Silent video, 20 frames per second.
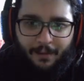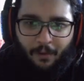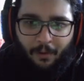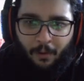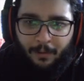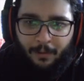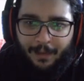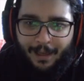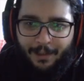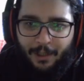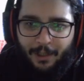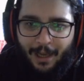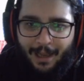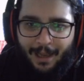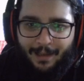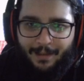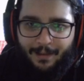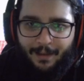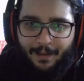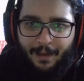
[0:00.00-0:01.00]
that
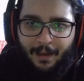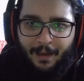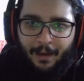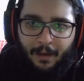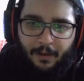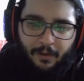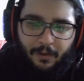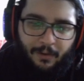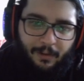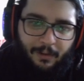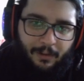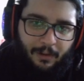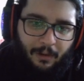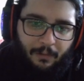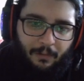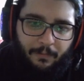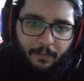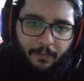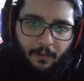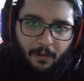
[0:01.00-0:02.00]
jazz. You could
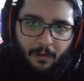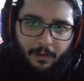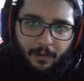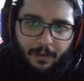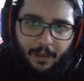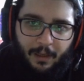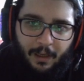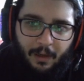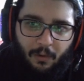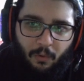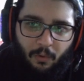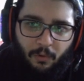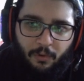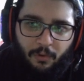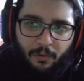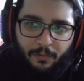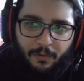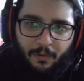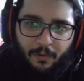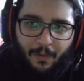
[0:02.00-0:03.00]
go for the
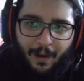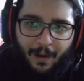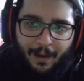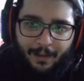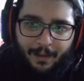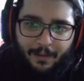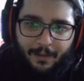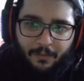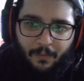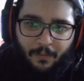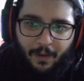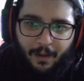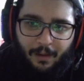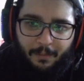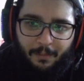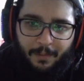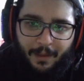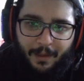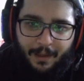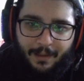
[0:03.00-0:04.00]
Ujung Squad as
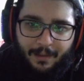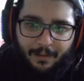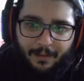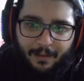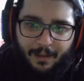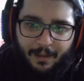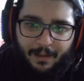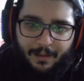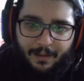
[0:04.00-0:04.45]
well because of these